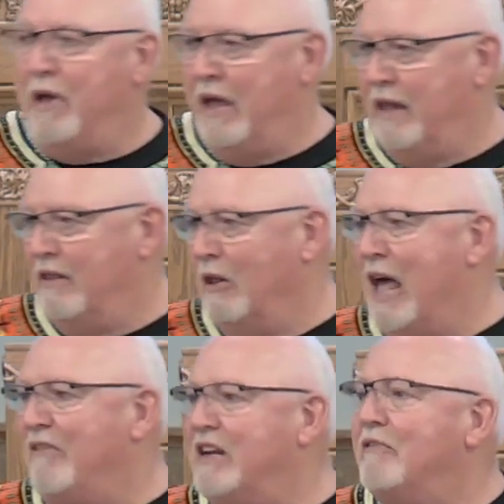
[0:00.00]
and they'll
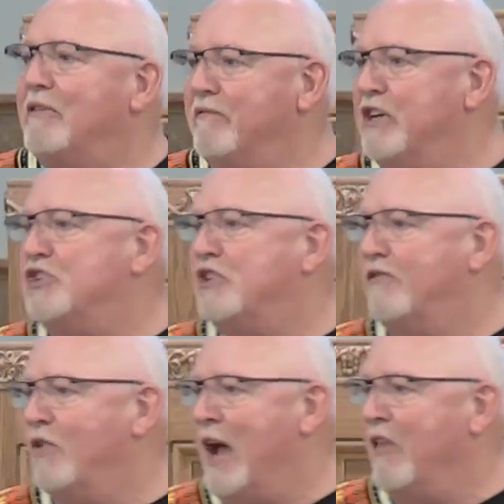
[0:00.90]
have a different vision
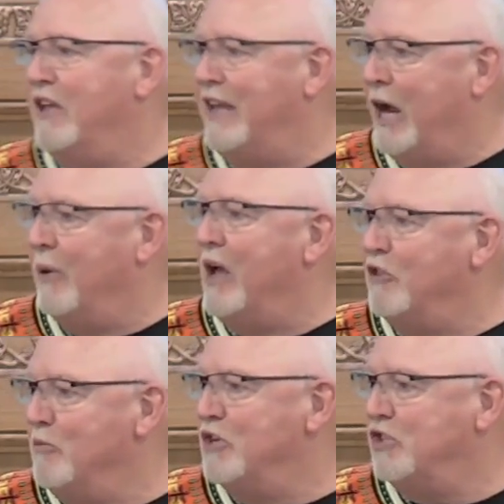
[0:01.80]
for how they can carry out
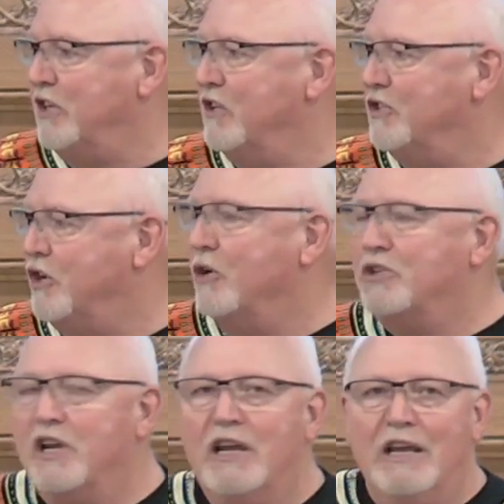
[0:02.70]
the mission in the
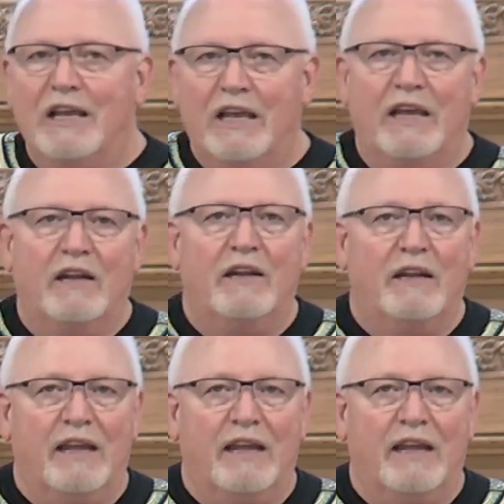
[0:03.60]
church in